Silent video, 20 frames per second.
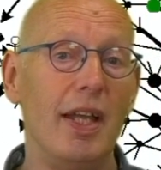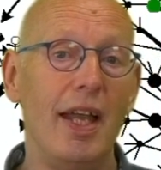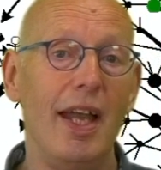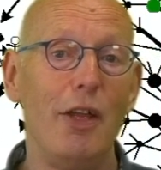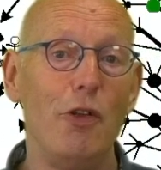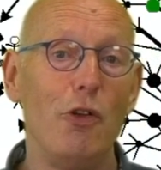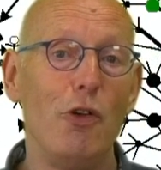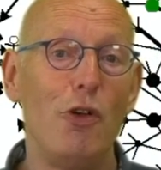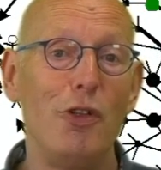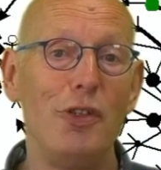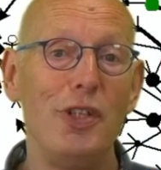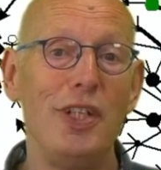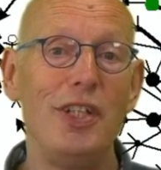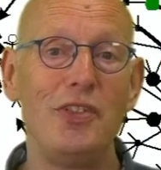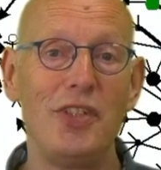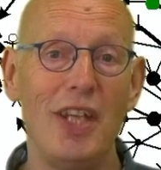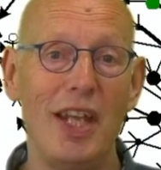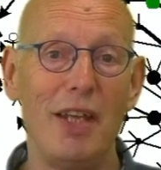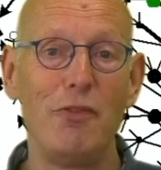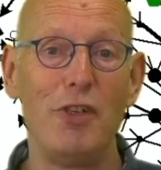And all
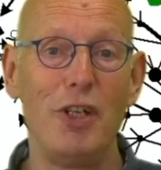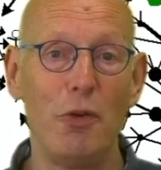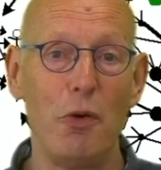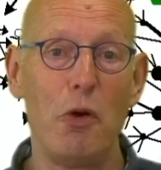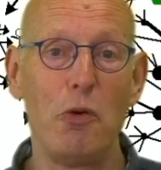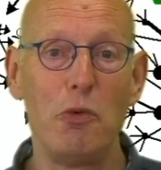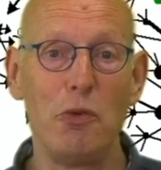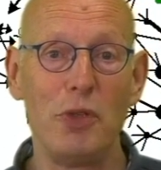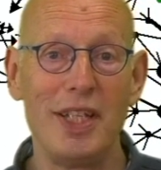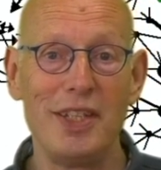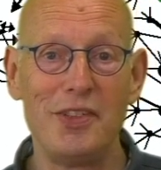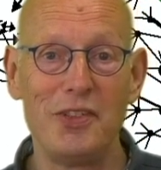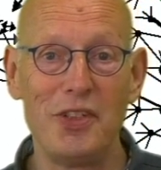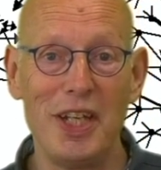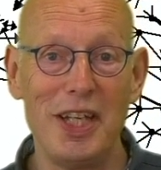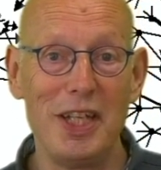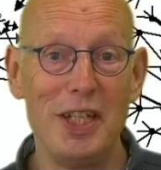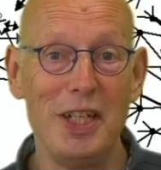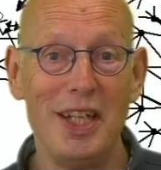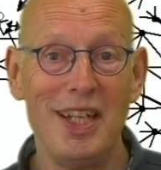these have their own, let's
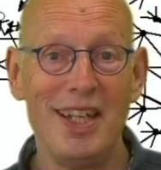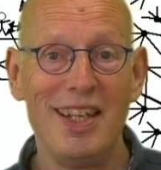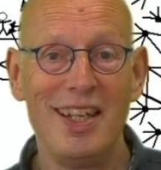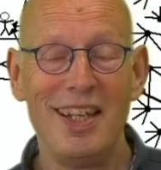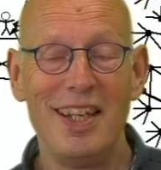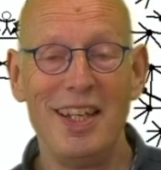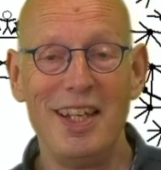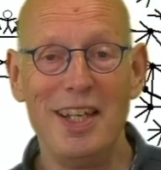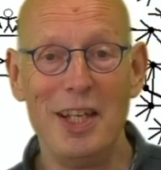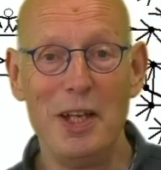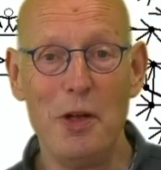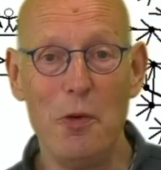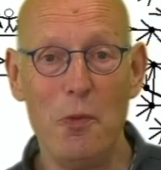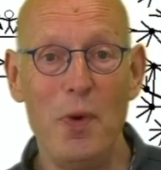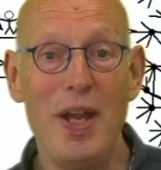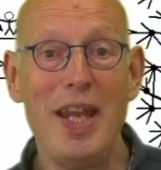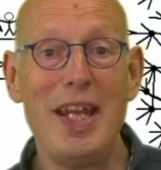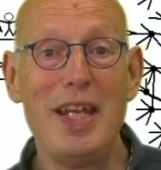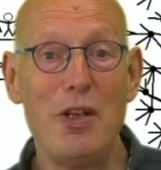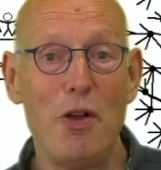say,
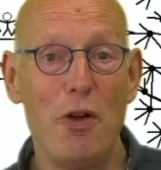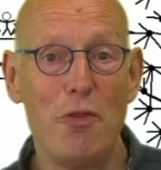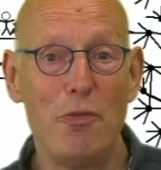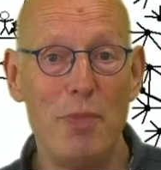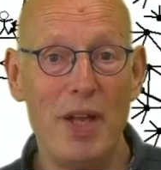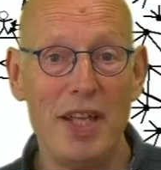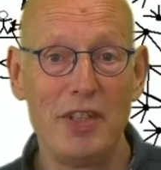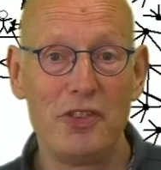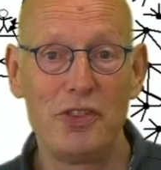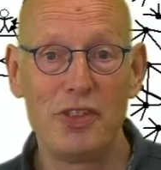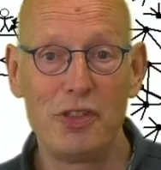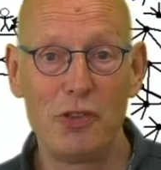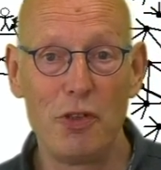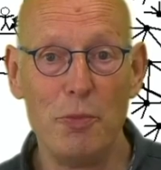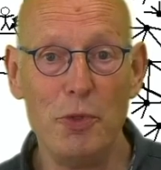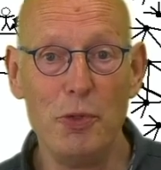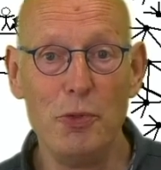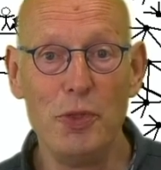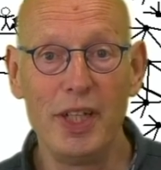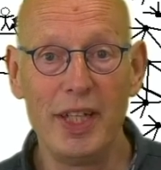way of best
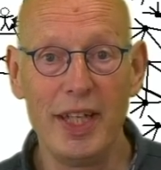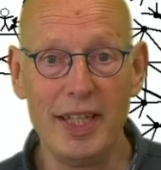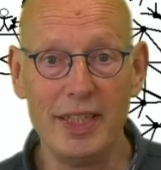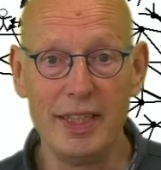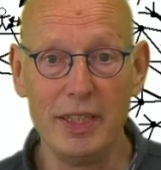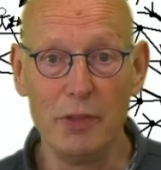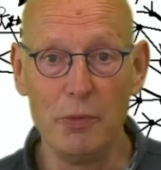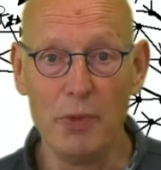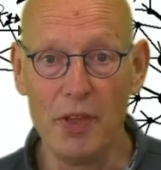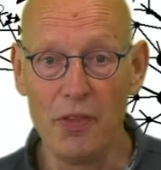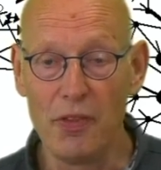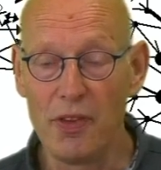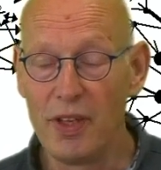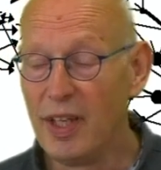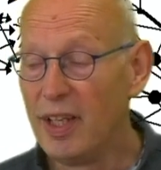communicating with.